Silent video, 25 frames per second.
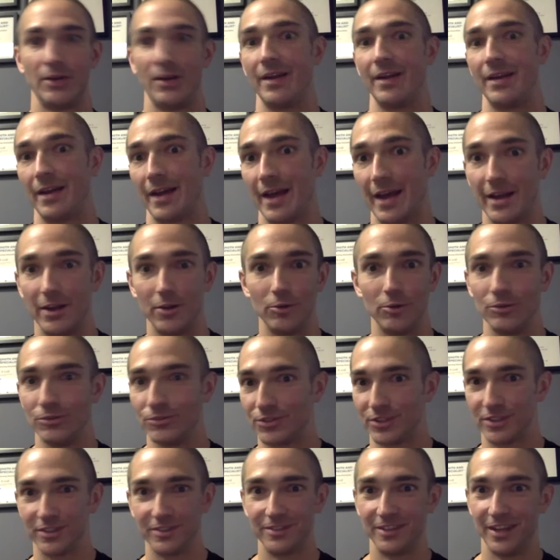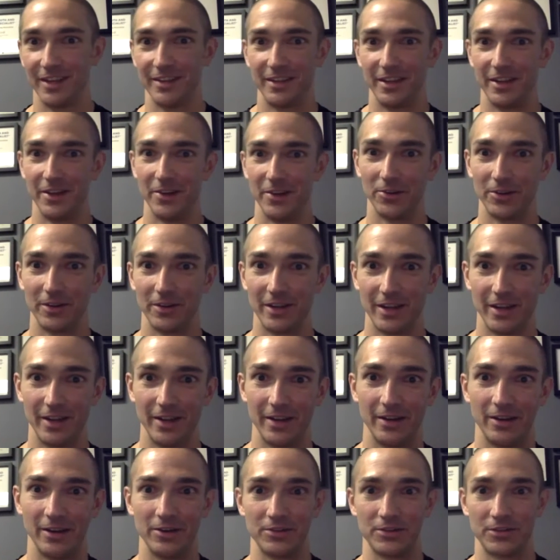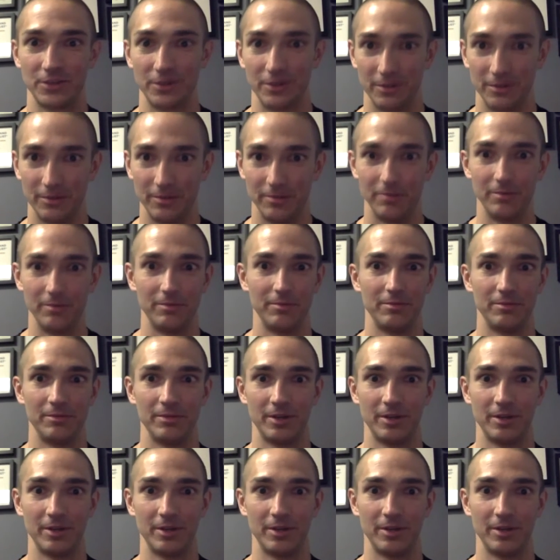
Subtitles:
angles that they don't get, certain